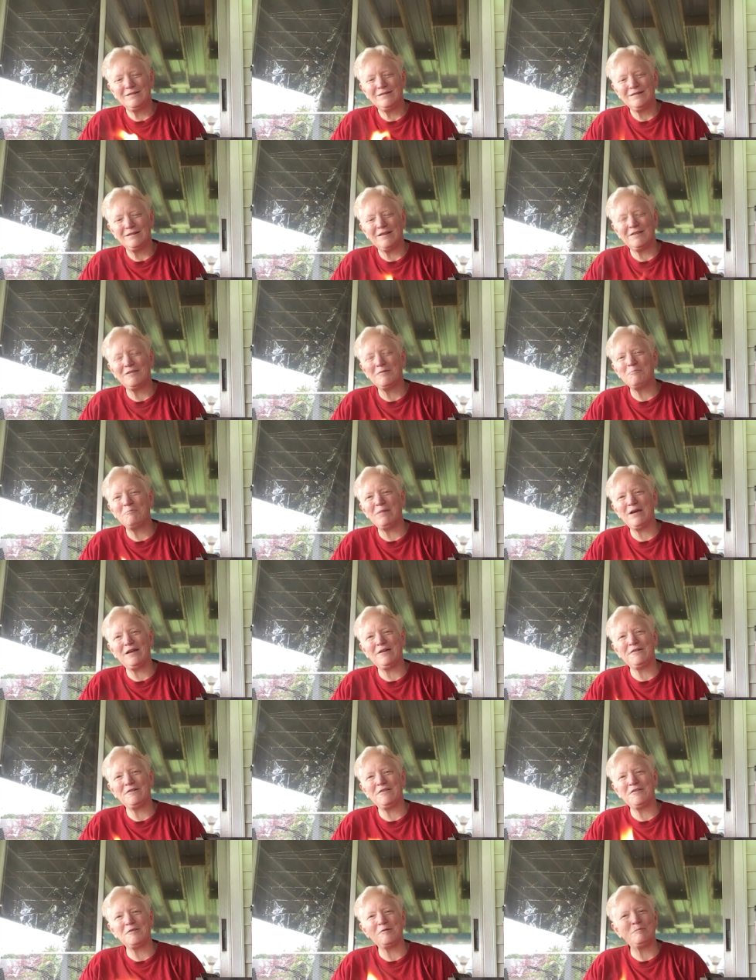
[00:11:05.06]
Nothing better
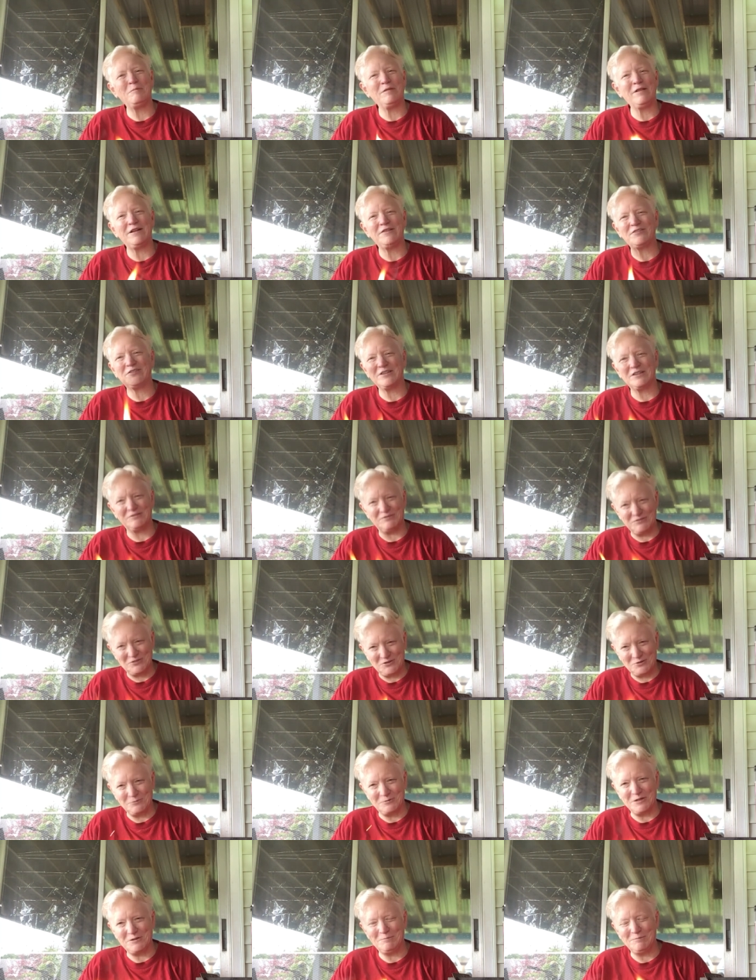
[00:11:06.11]
than the blessing of a
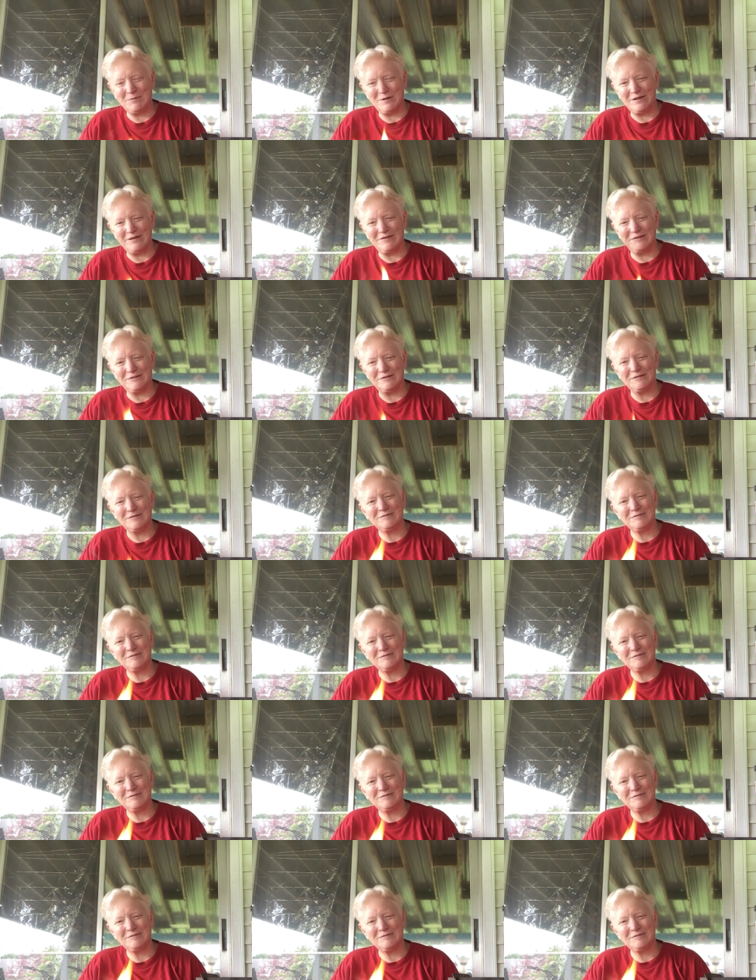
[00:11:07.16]
sweet mother.